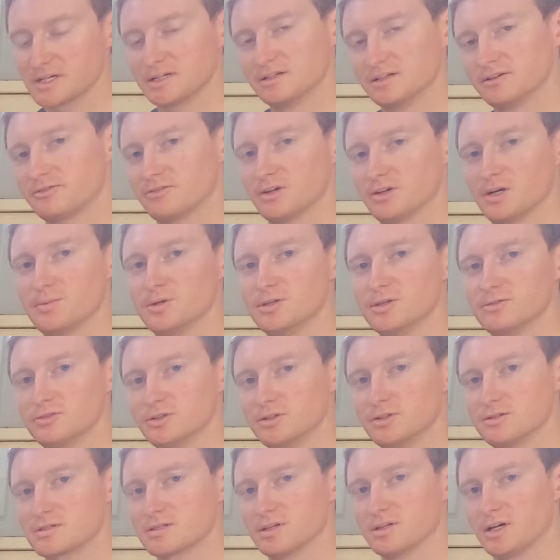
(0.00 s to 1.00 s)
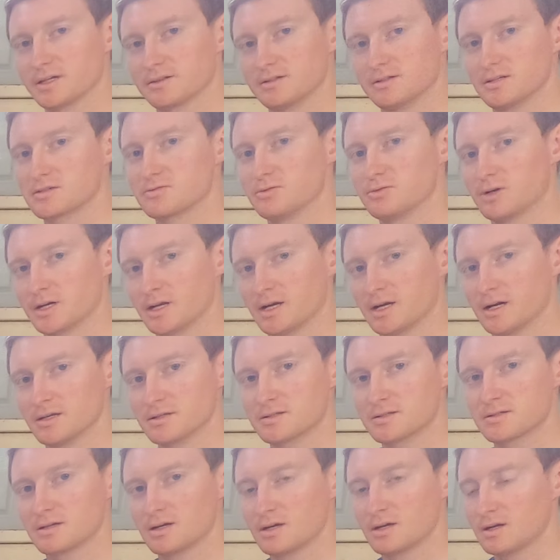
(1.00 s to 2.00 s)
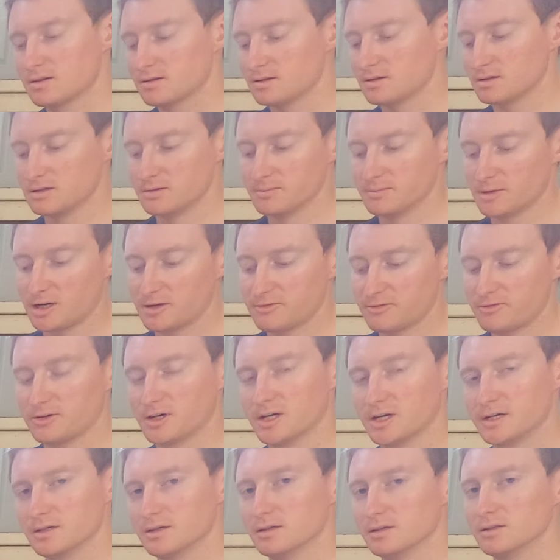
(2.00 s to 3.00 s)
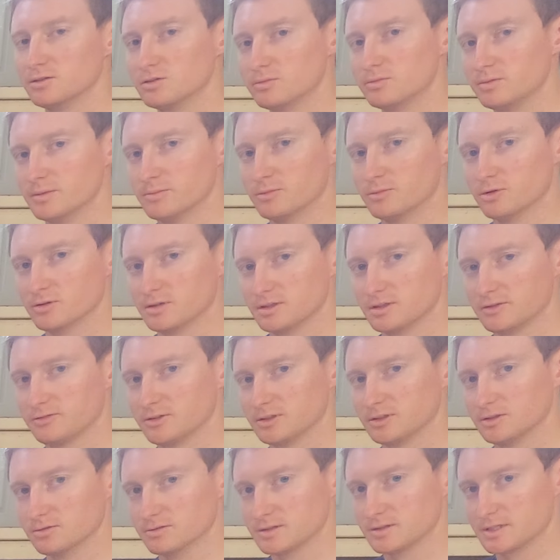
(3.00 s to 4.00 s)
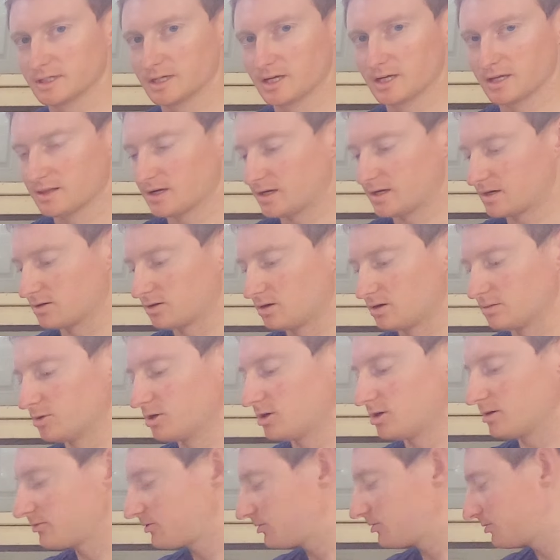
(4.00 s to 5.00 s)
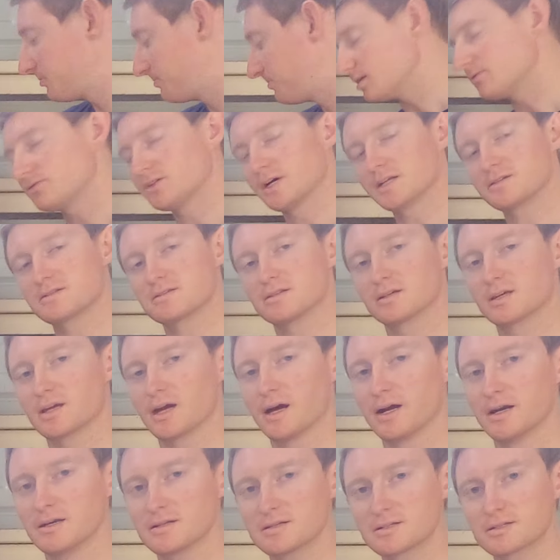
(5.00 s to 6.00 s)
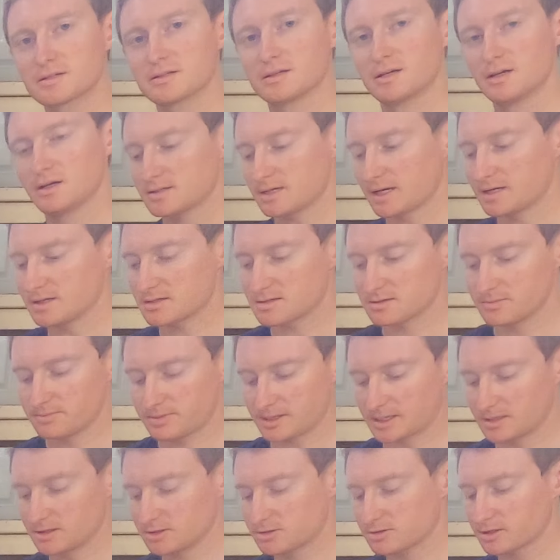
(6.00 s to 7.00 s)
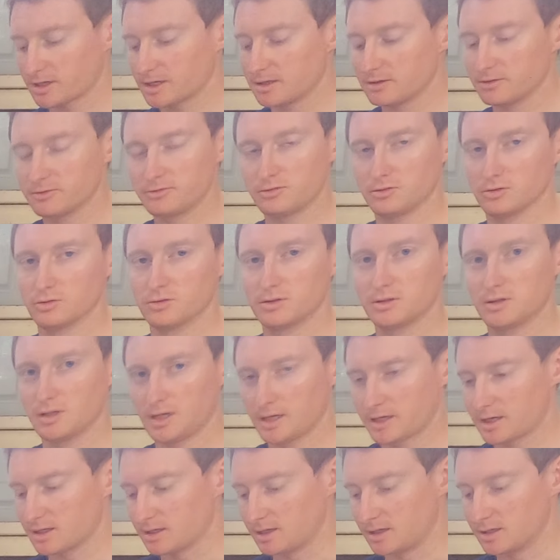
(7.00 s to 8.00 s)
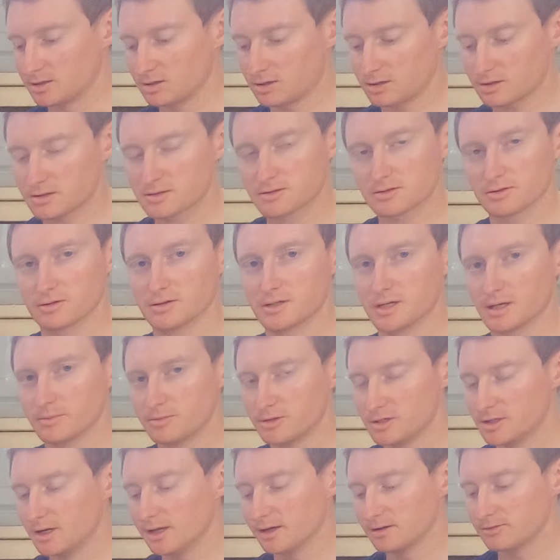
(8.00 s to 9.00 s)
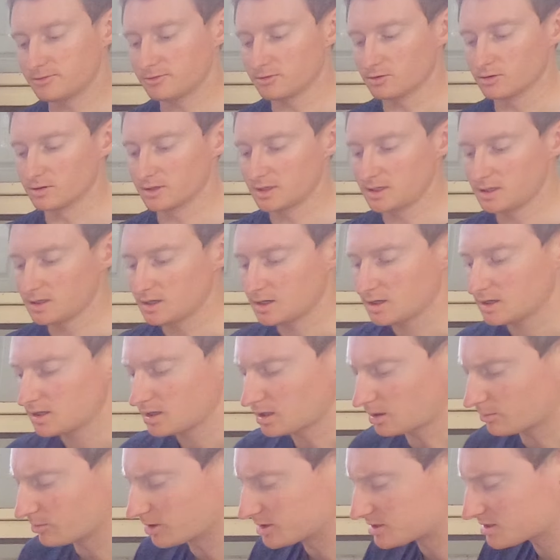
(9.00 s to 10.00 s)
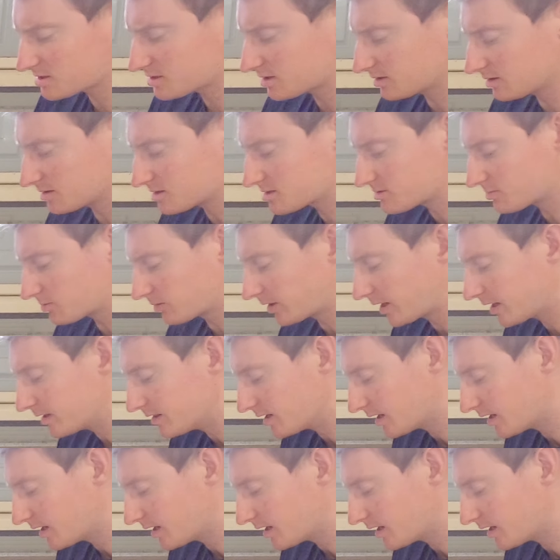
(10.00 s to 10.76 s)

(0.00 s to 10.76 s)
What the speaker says: seen a fair bit of use like this one has, then you might find it a little bit more difficult to get that knob off. If that's the case, take some penetrating fluid like an inox or a WD-40, and we're just going to spray